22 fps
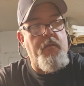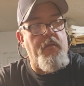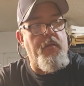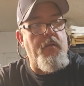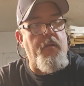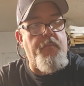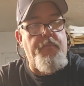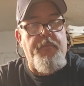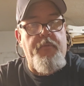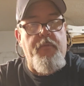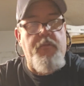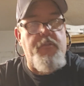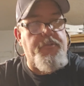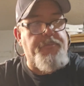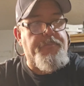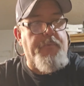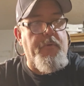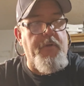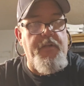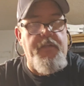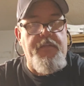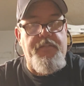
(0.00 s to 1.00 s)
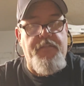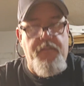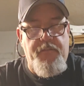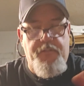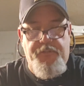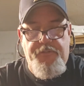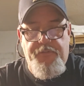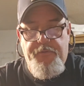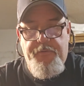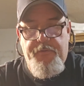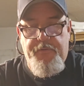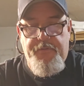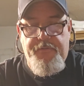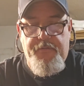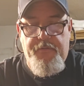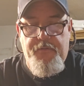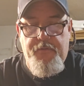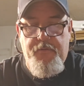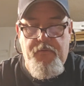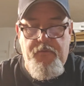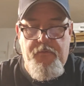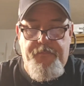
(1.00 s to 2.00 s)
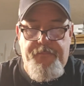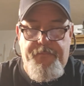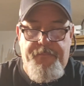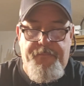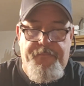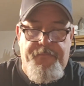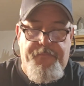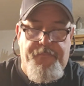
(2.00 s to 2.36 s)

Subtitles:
couple of sprays of Shooter's Lube.